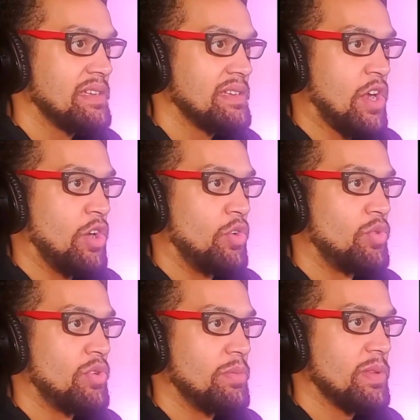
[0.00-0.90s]
Her
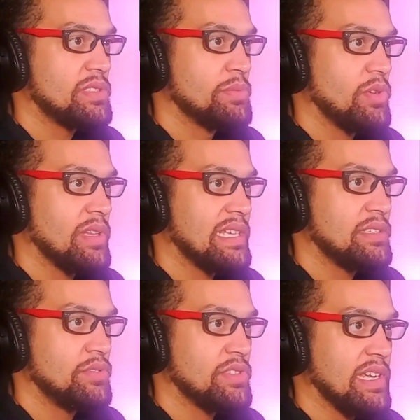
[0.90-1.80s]
room looks more like 2
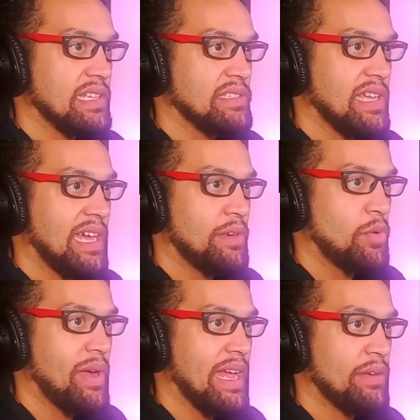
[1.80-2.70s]
Chainz. I don't know
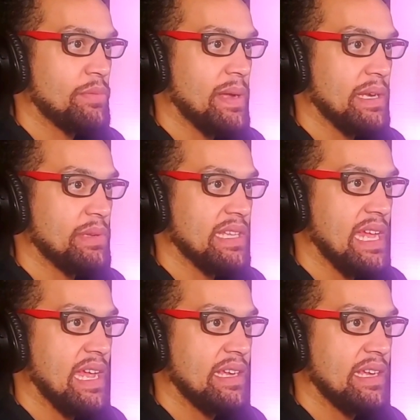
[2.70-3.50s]
why it reminded me of that.